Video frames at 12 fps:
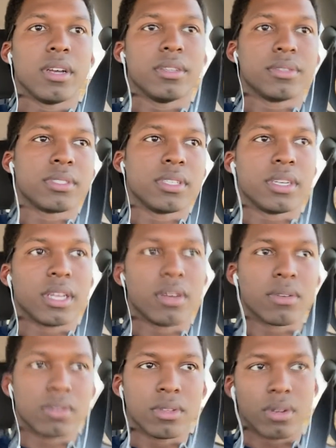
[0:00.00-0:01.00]
sit
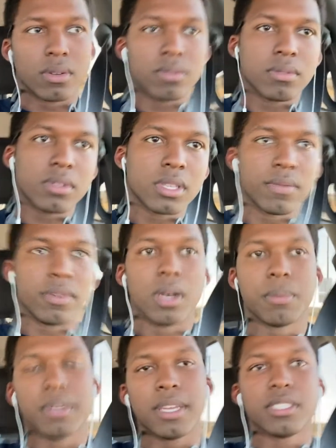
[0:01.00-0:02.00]
down, give me
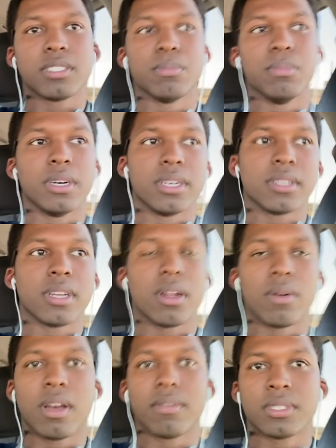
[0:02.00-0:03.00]
updates, but I
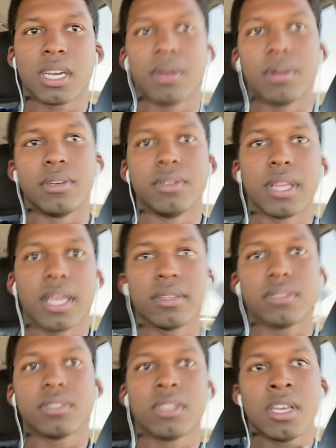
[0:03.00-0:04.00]
don't have time to do that.
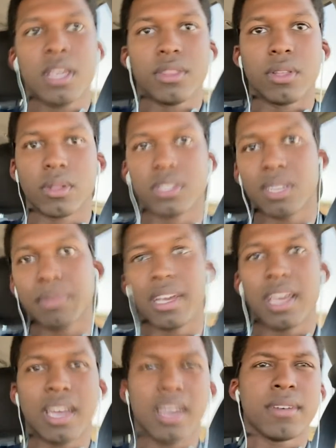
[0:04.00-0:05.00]
The only time I
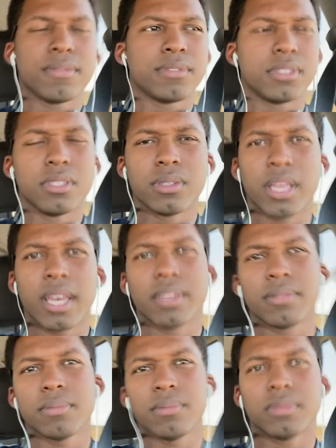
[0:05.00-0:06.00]
have to do that
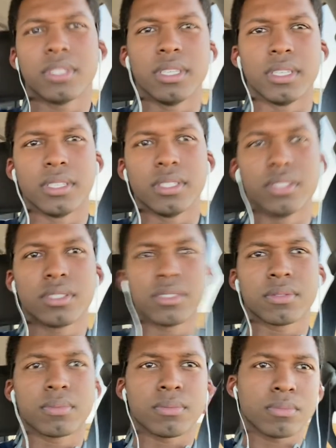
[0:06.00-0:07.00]
is
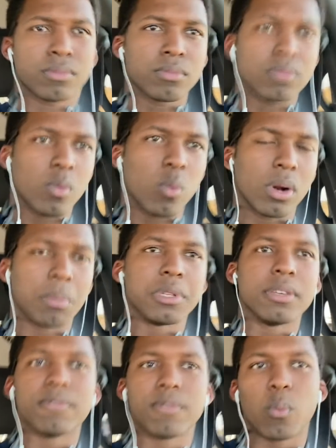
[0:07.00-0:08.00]
when I'm
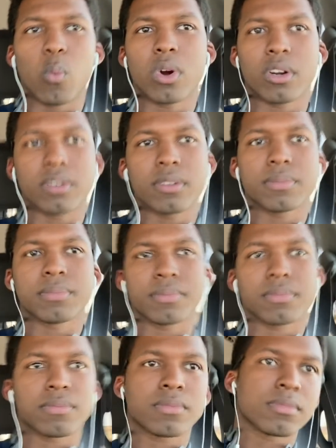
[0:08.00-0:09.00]
leaving from work.
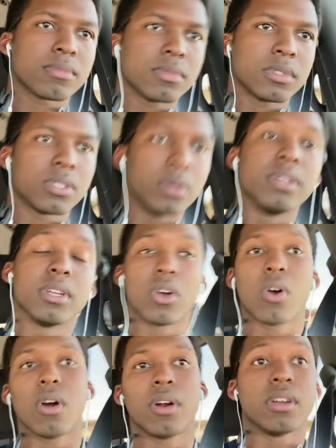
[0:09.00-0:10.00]
So in the
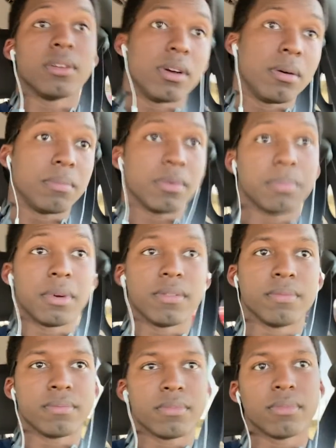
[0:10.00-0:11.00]
car, in my
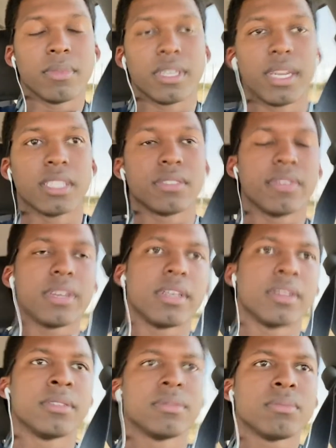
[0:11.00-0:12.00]
dad's
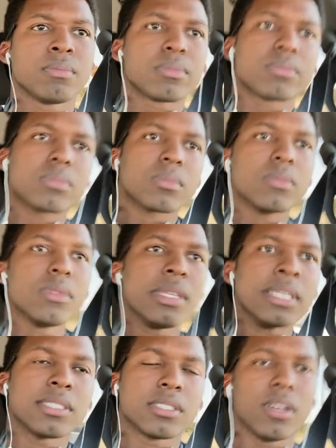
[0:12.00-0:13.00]
van.
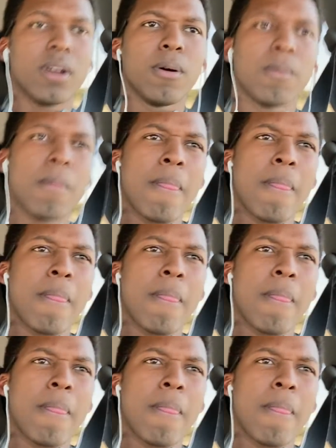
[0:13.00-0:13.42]
So